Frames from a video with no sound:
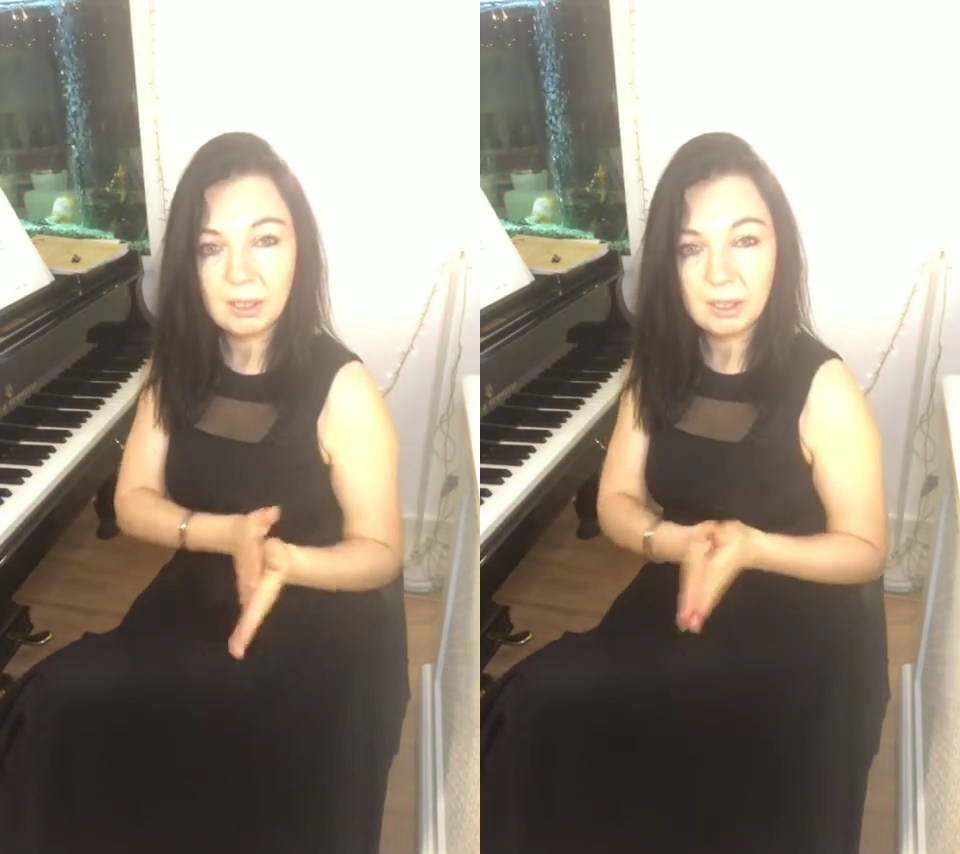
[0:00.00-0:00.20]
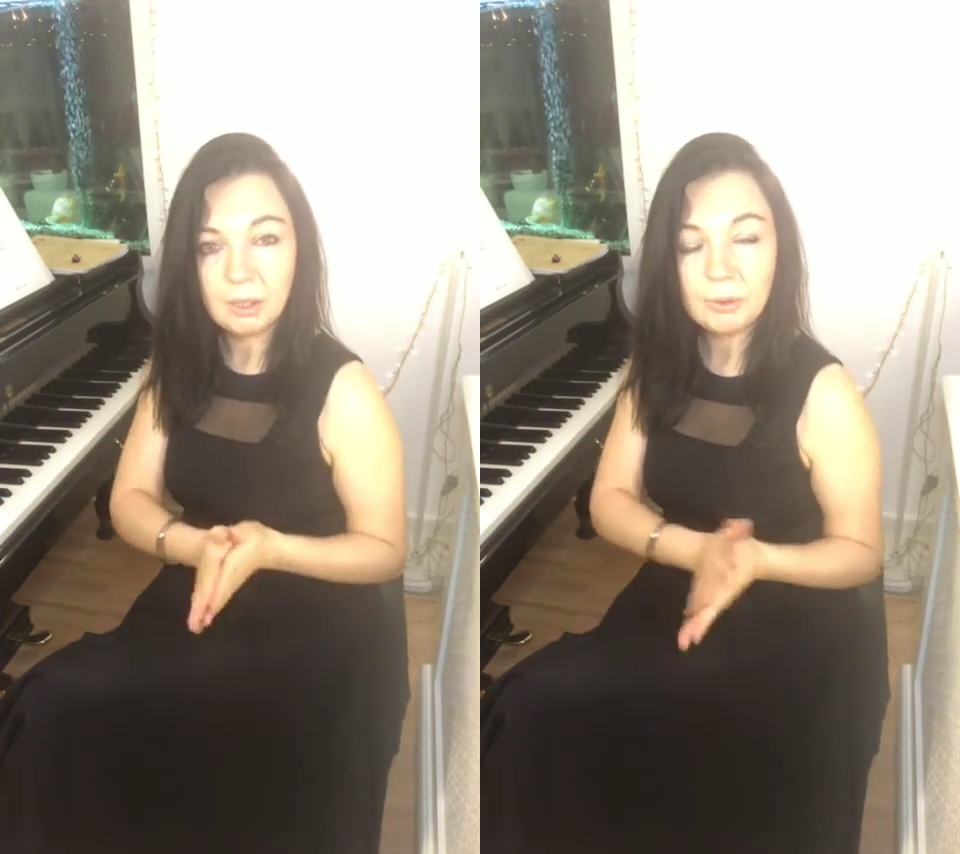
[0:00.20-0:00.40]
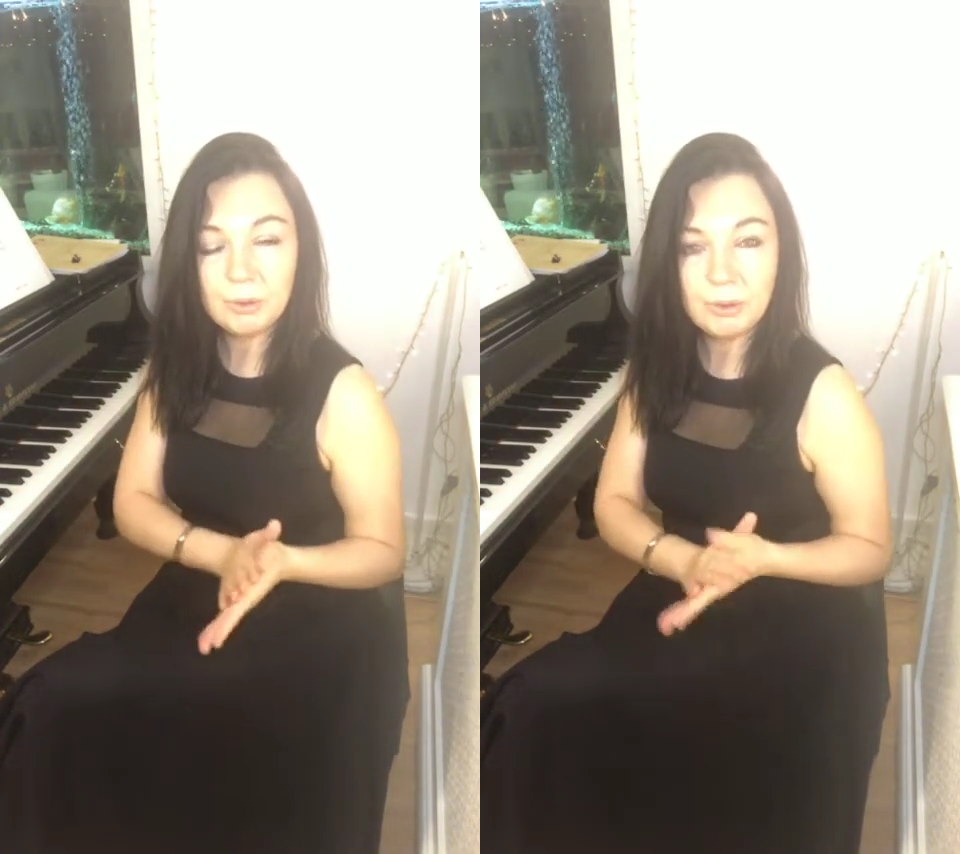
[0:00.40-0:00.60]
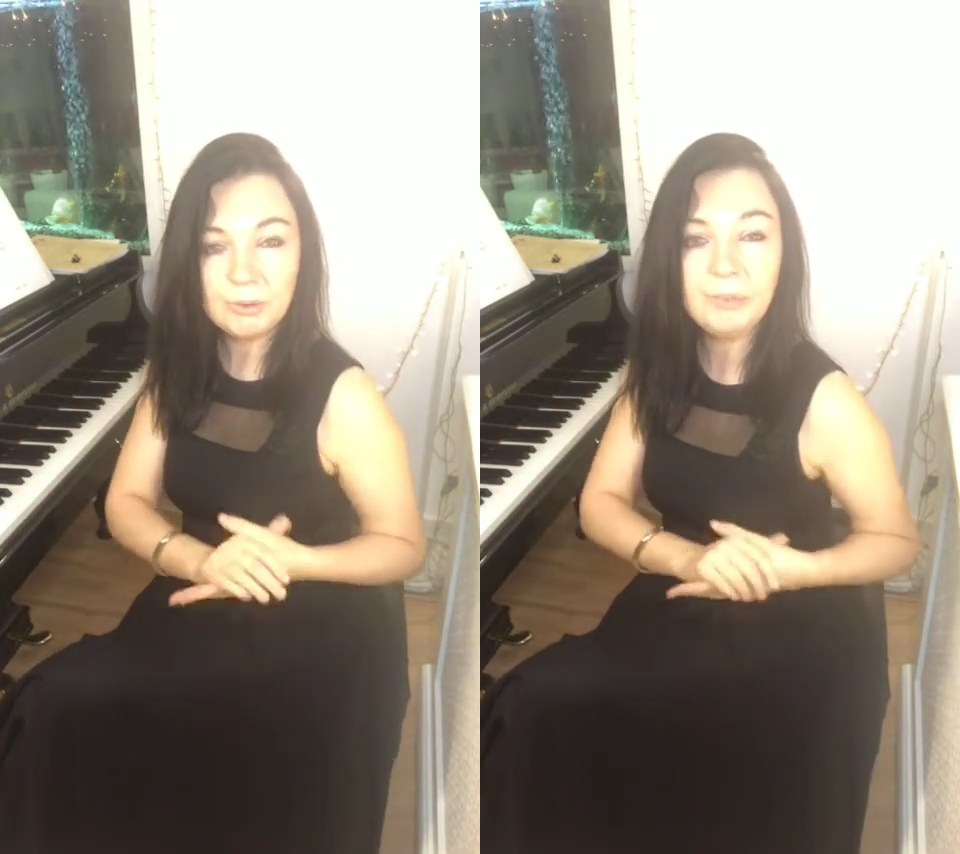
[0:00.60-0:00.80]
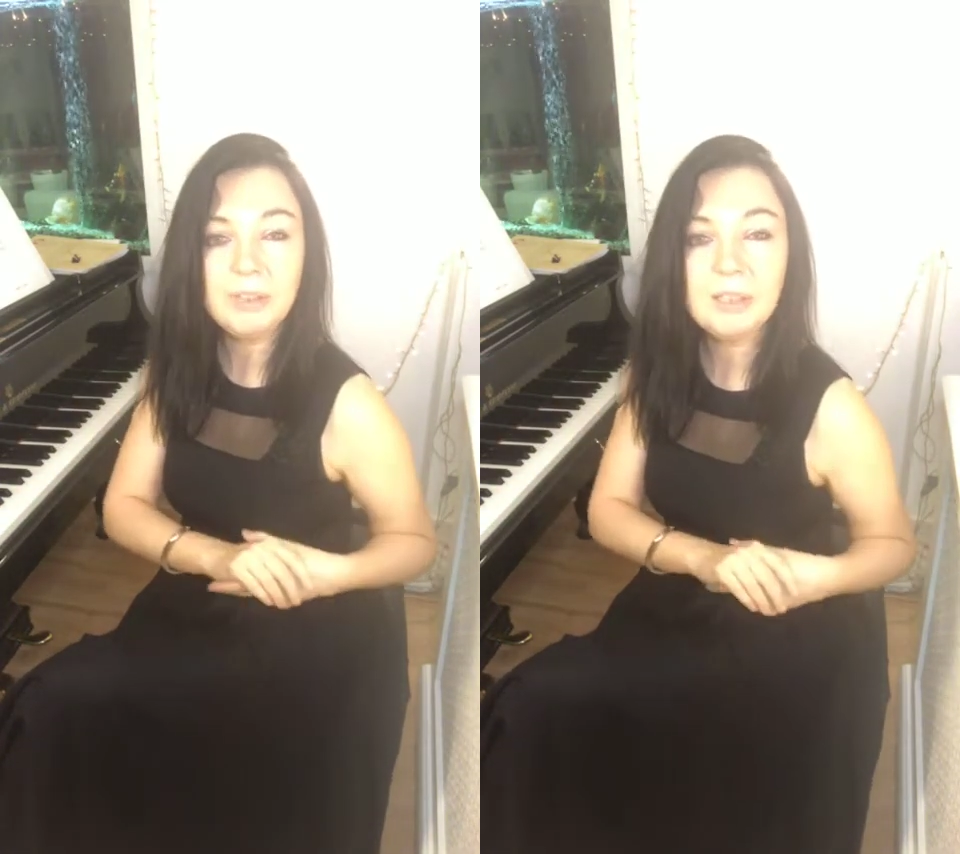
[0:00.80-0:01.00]
Could you
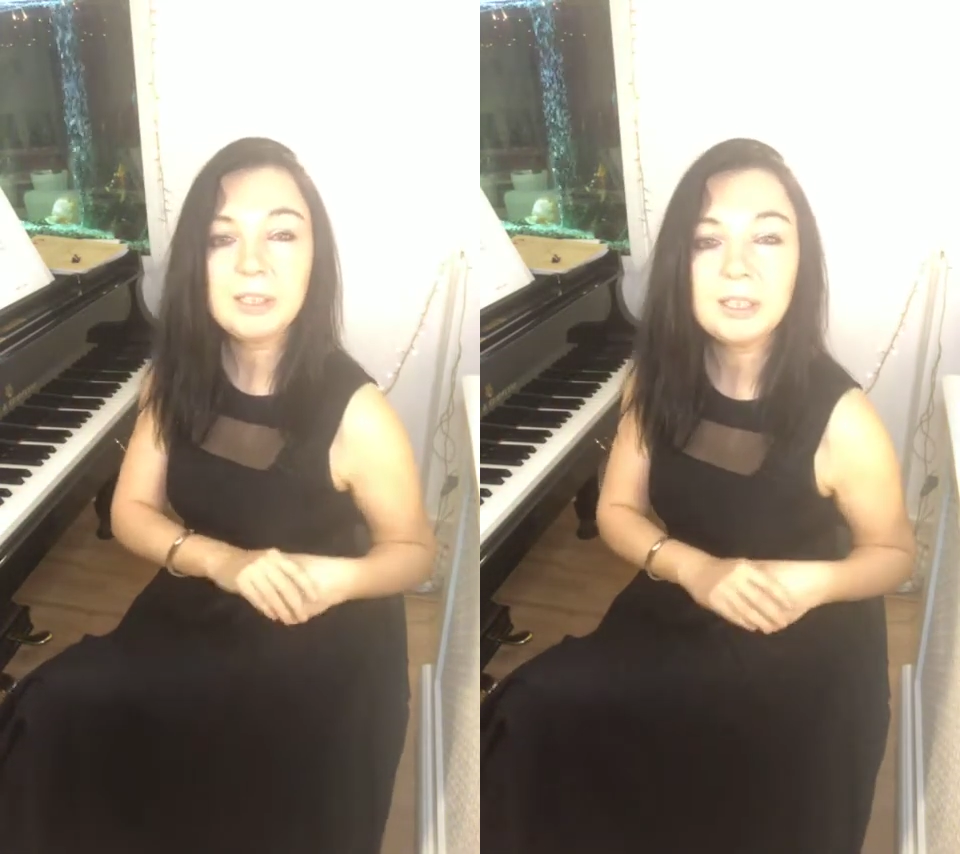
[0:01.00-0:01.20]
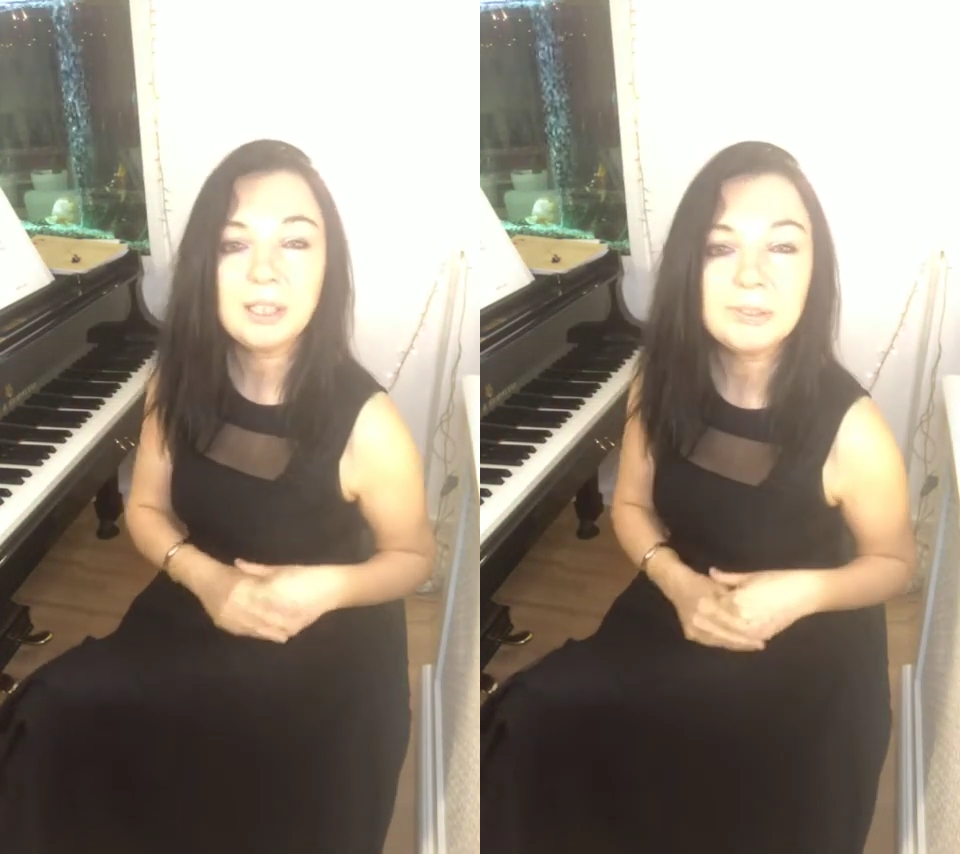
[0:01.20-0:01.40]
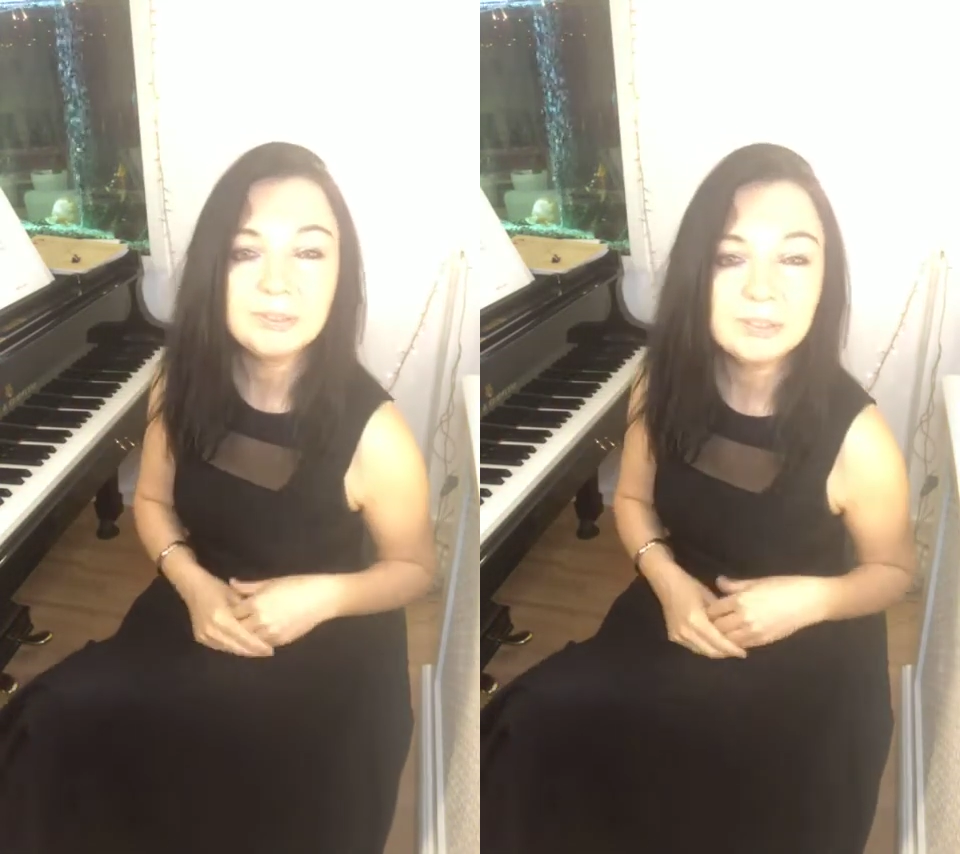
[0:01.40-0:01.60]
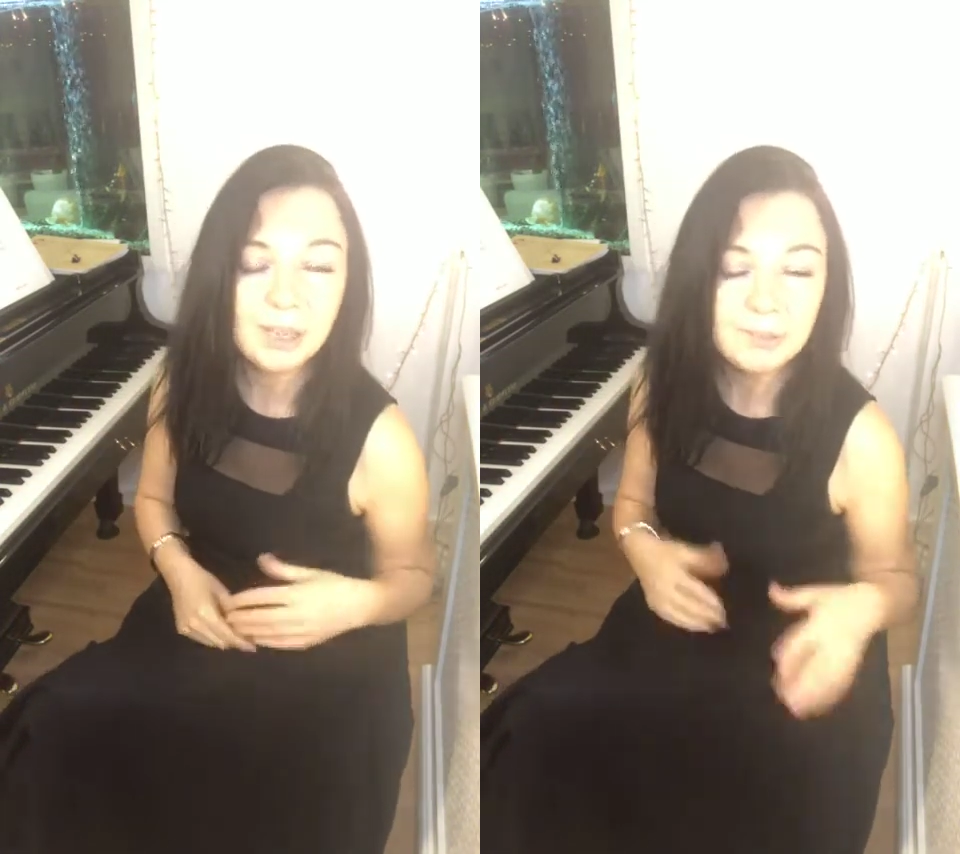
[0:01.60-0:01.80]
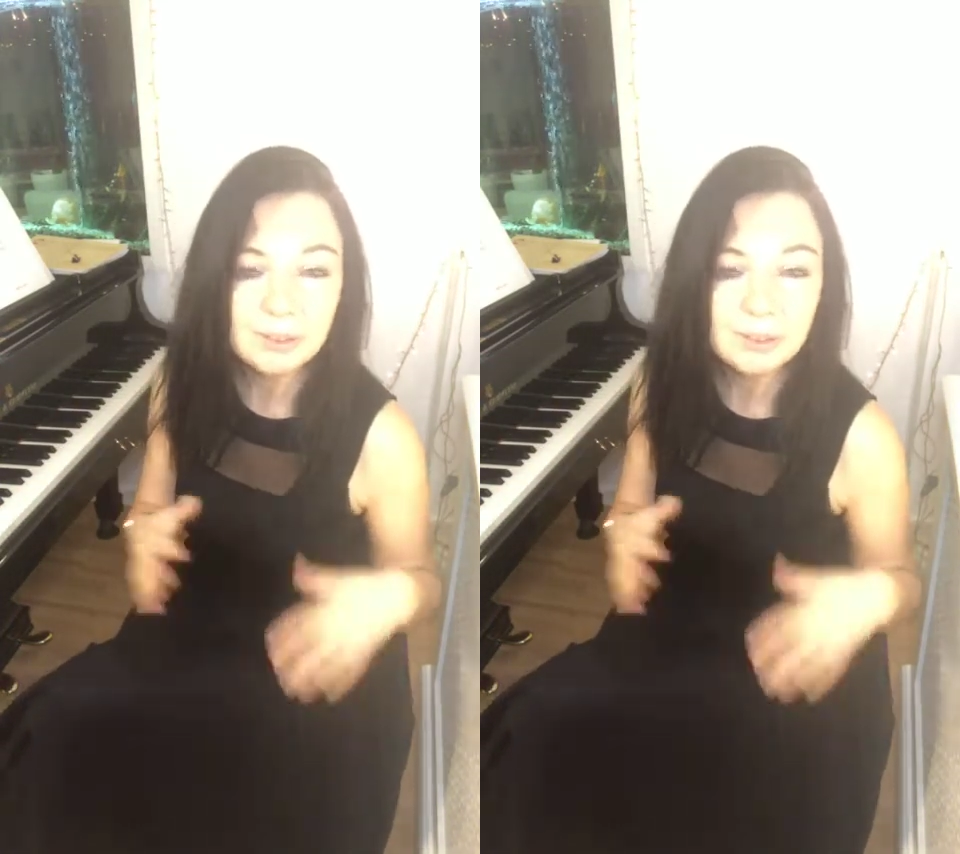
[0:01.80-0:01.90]
feel it? If some